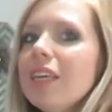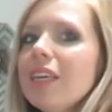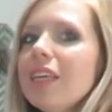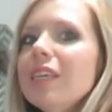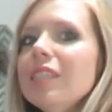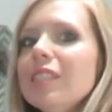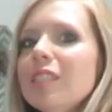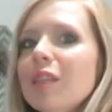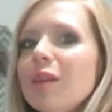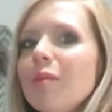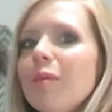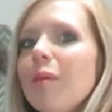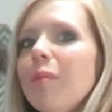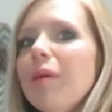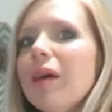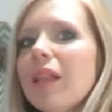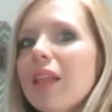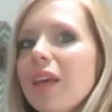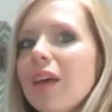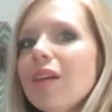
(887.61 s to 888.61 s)
kissing on my
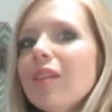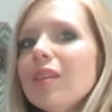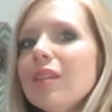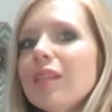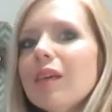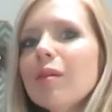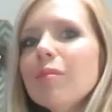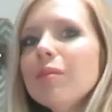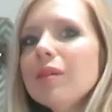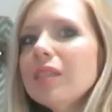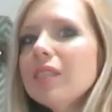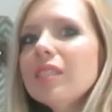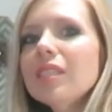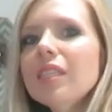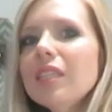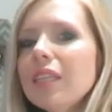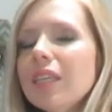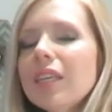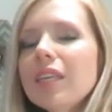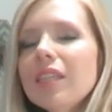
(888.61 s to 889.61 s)
belly all the time, because